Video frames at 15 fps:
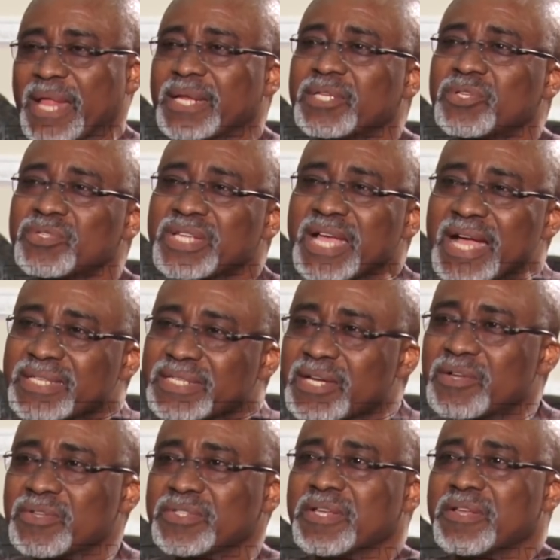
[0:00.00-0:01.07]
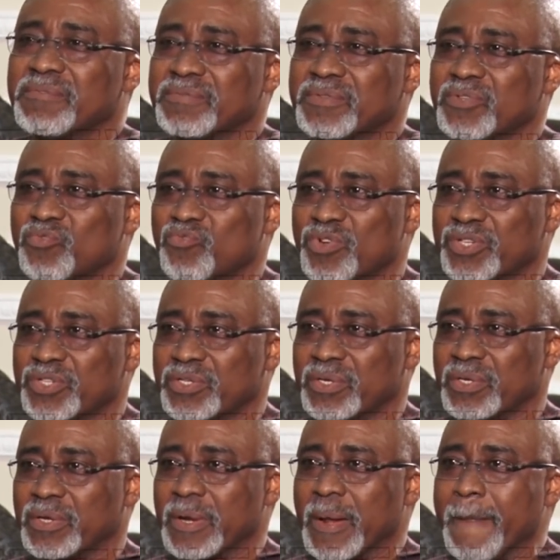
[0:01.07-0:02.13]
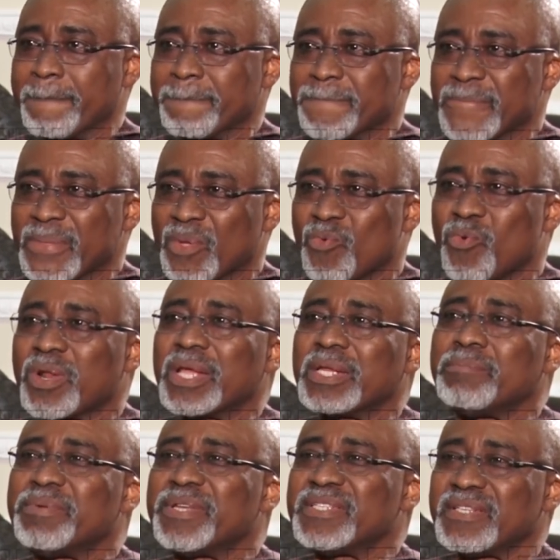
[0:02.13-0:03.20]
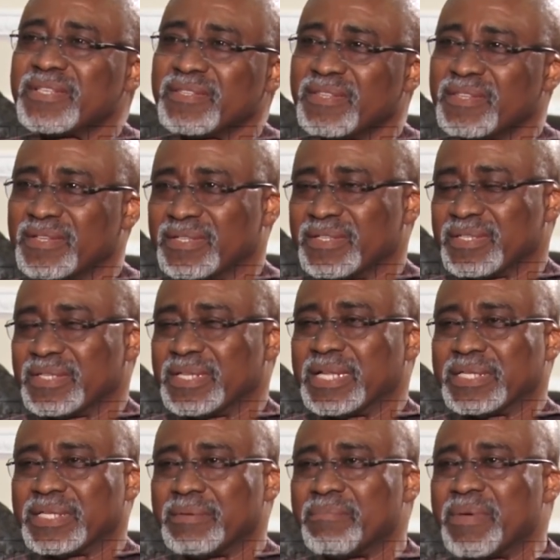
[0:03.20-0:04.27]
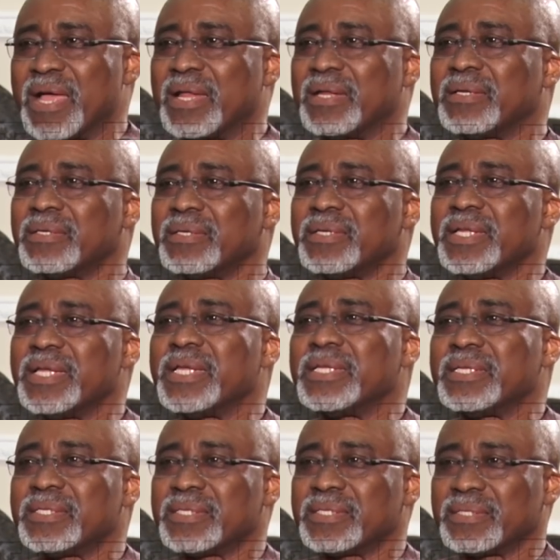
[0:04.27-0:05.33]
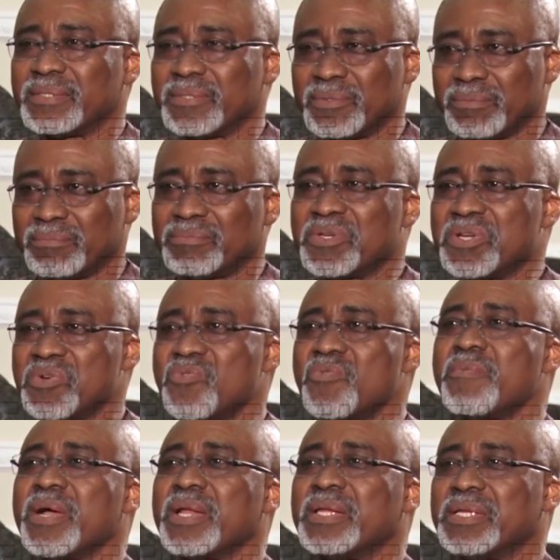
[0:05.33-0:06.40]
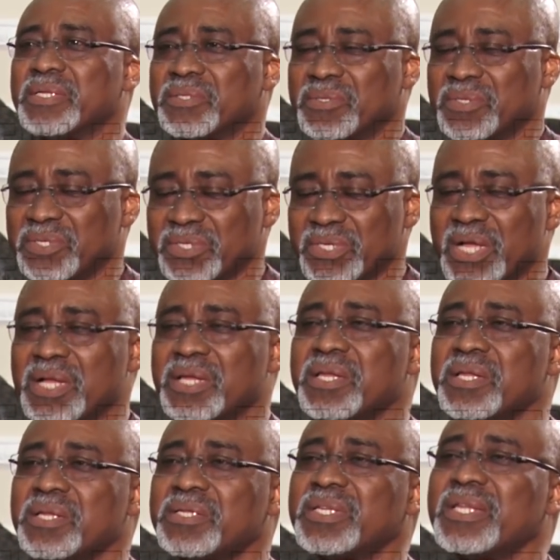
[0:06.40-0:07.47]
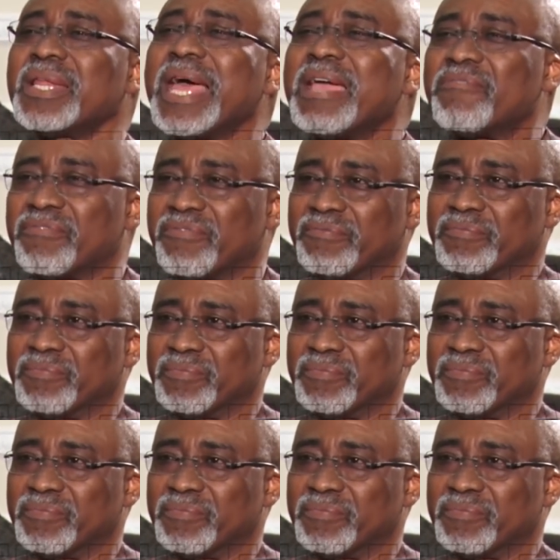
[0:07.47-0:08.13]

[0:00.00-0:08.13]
let us ask ourselves the question, what are the basic things that a man needs, or a woman needs, or a child needs in life?